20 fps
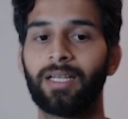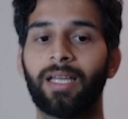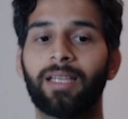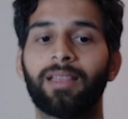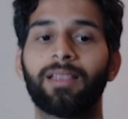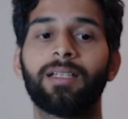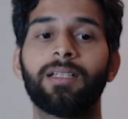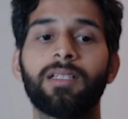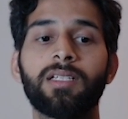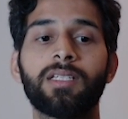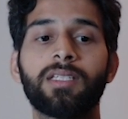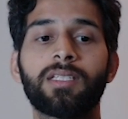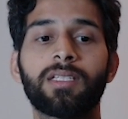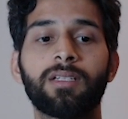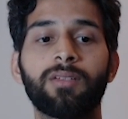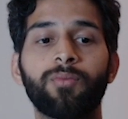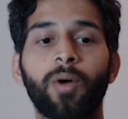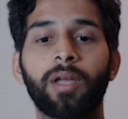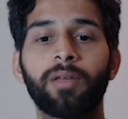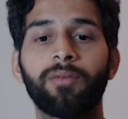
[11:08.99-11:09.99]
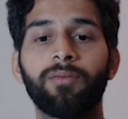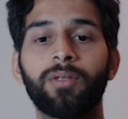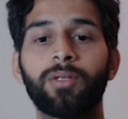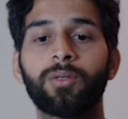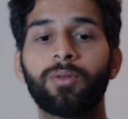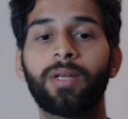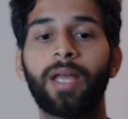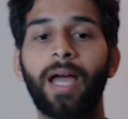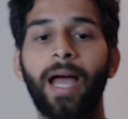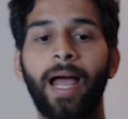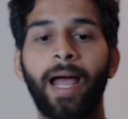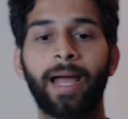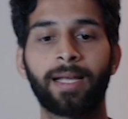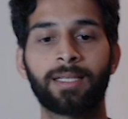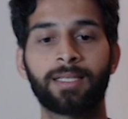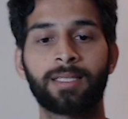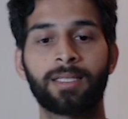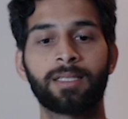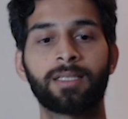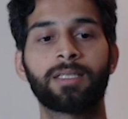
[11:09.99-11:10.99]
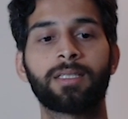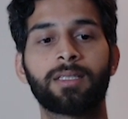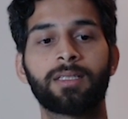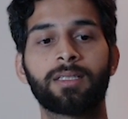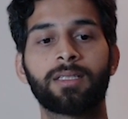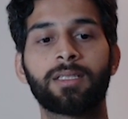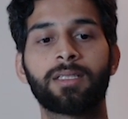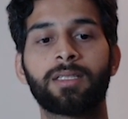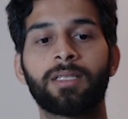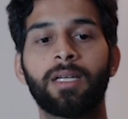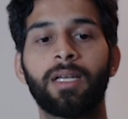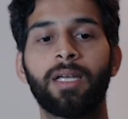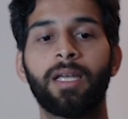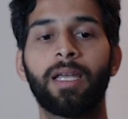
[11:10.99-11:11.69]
And the reason why we could access this